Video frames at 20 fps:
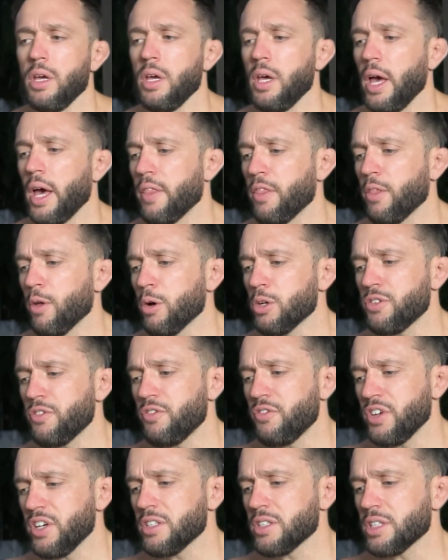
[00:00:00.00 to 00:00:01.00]
and those
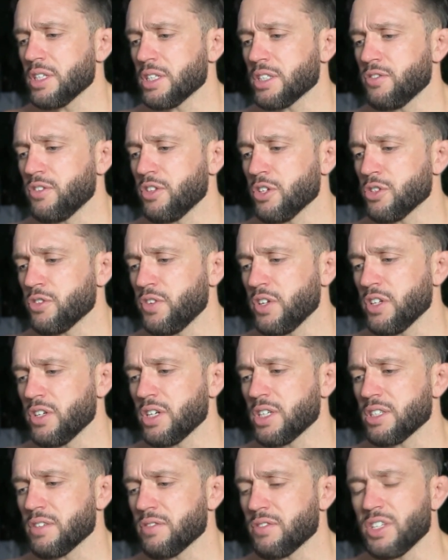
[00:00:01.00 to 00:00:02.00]
feelings those
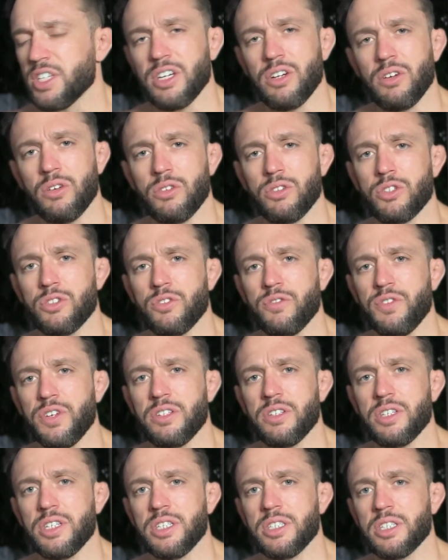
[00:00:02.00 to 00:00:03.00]
feelings of guilt those
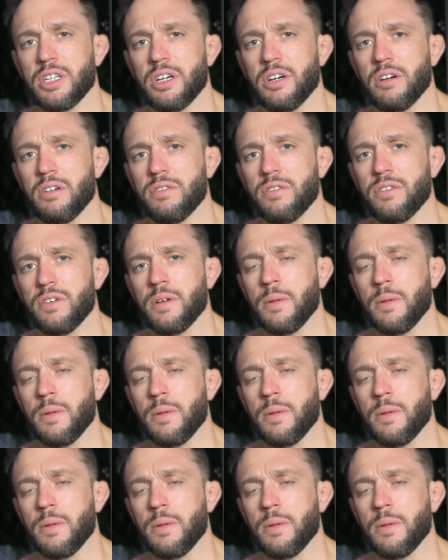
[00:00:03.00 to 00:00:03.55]
feelings of